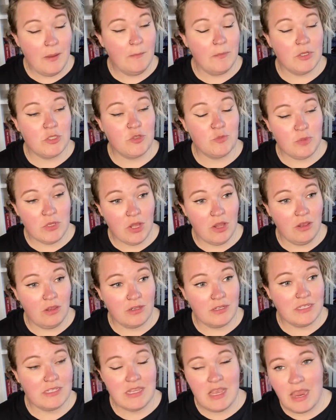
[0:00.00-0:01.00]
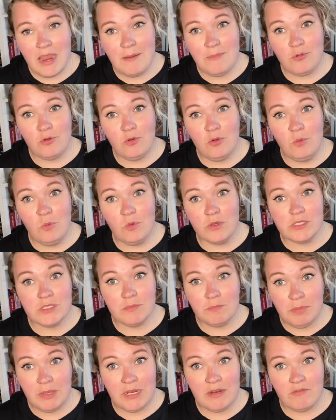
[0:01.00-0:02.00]
But to be all honest, April was a
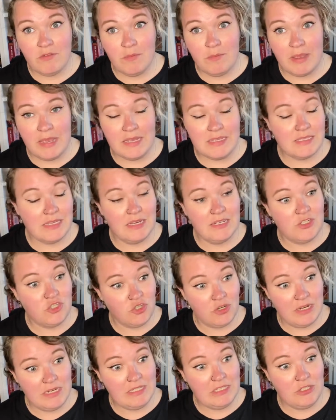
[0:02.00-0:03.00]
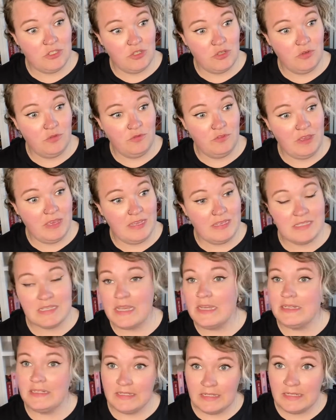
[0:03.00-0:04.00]
bit of a mess. I tried to do things,
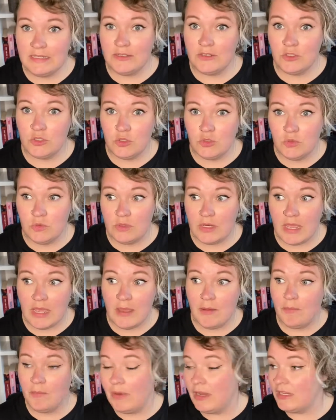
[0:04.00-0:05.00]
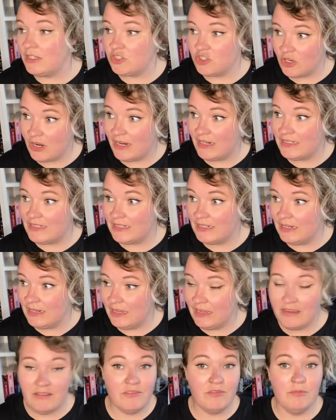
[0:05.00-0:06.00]
I didn't do them. I tried to
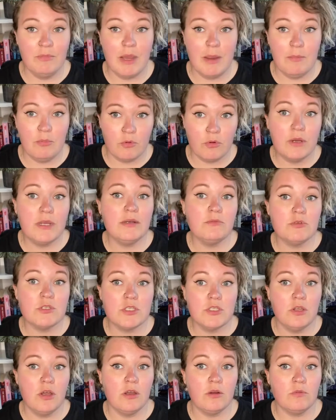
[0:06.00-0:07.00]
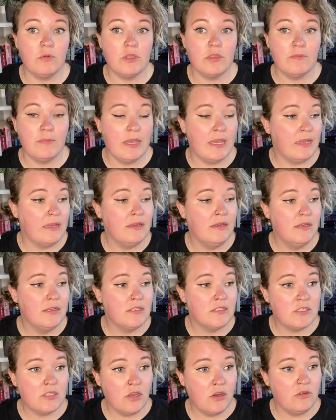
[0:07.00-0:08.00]
live, my brain was not with me.
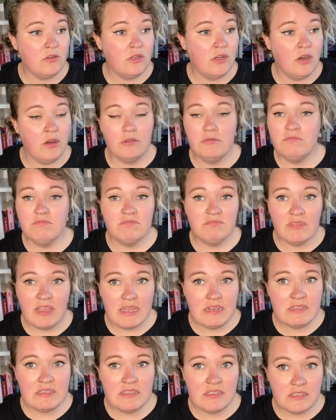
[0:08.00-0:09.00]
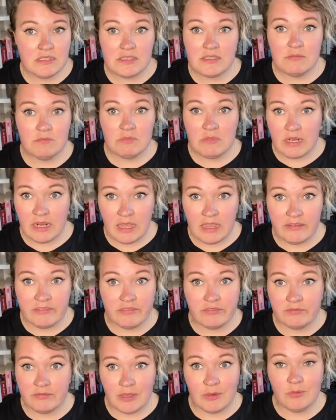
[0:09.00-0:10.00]
So, you know, that's just the
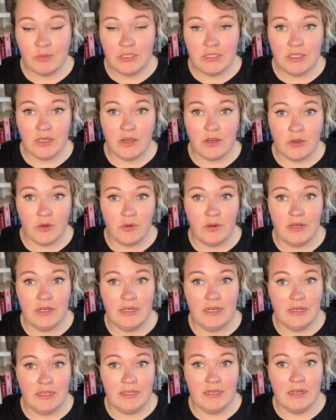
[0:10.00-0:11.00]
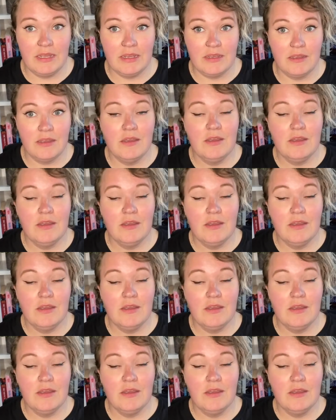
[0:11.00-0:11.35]
life that we are currently leading.